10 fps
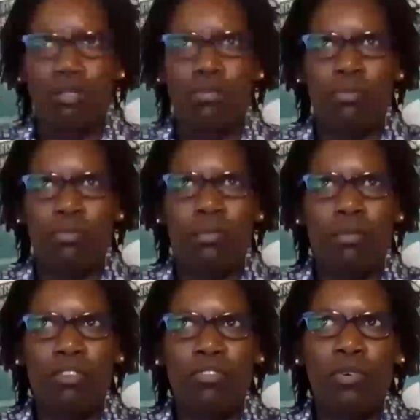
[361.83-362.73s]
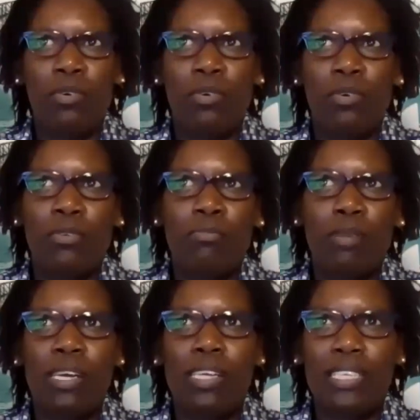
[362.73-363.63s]
no, but I remember for
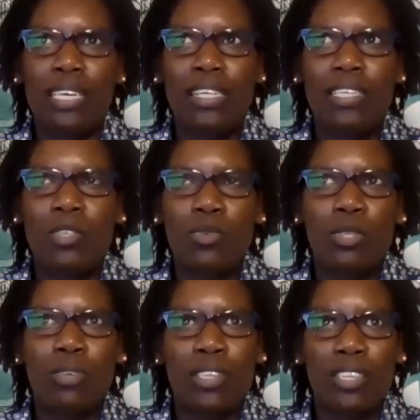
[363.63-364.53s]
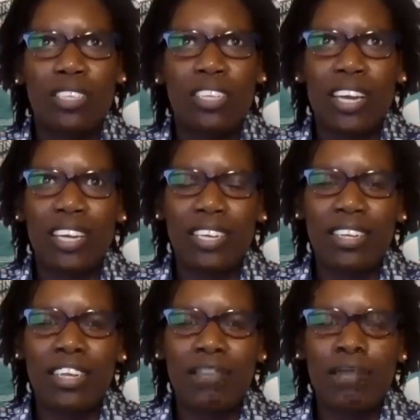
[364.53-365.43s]
Pangani Girls, twenty one thirty nine,
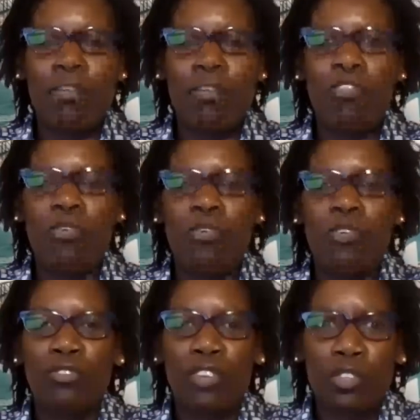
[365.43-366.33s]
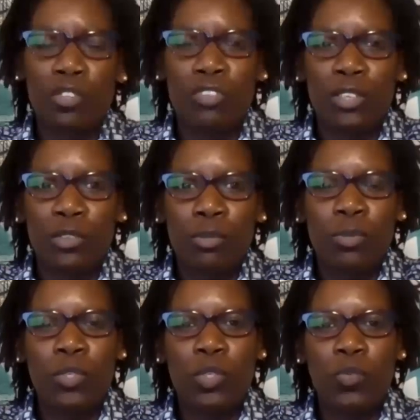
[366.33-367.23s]
and I remember for University of
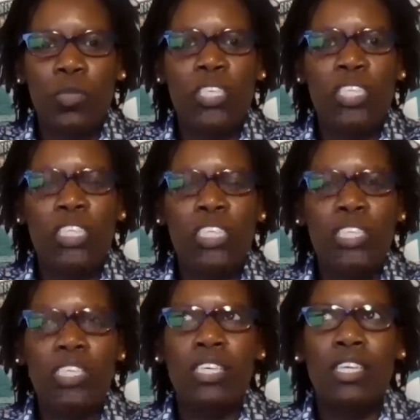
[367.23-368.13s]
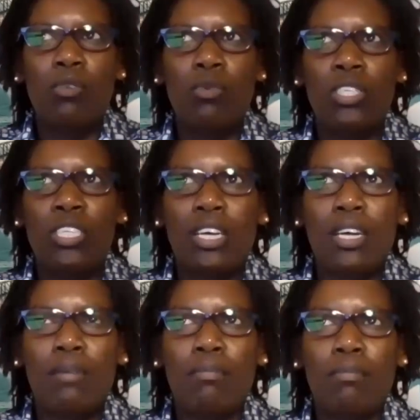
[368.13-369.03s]
Nairobi was twenty was
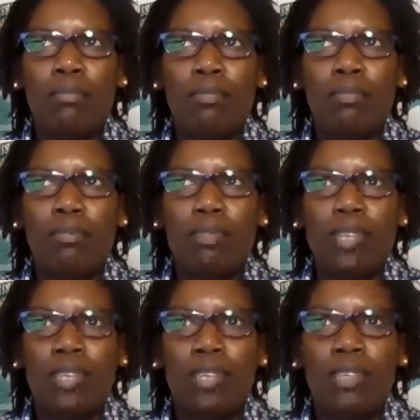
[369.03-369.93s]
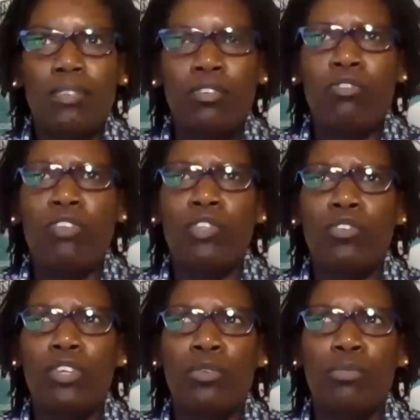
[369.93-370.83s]
um
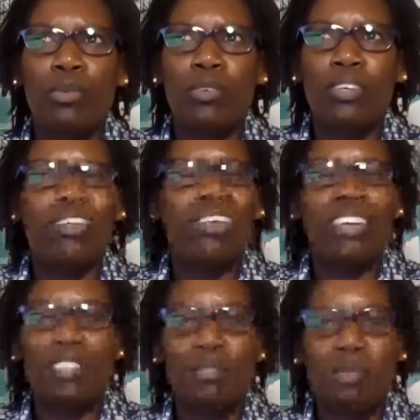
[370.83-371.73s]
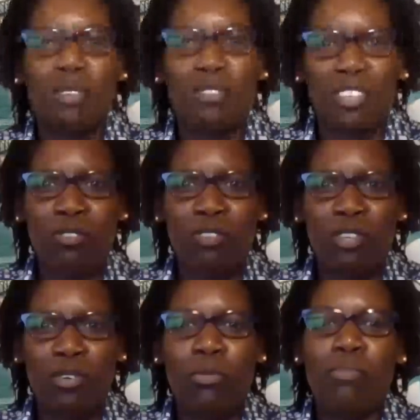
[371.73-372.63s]
University of Nairobi. I can't remember University of
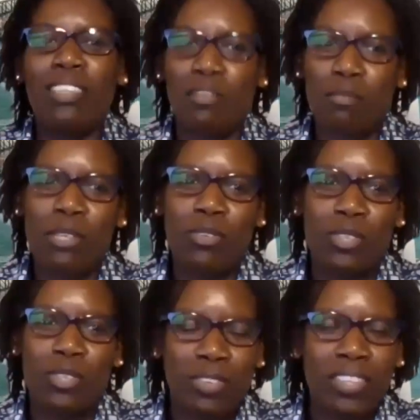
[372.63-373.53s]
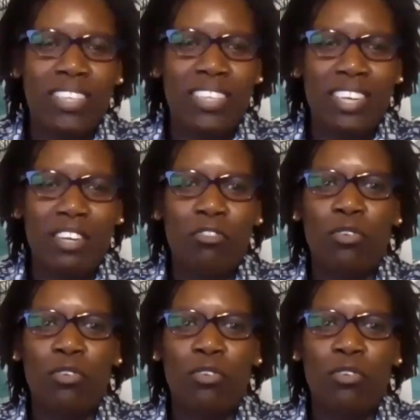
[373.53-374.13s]
Nairobi, but I remember 2139.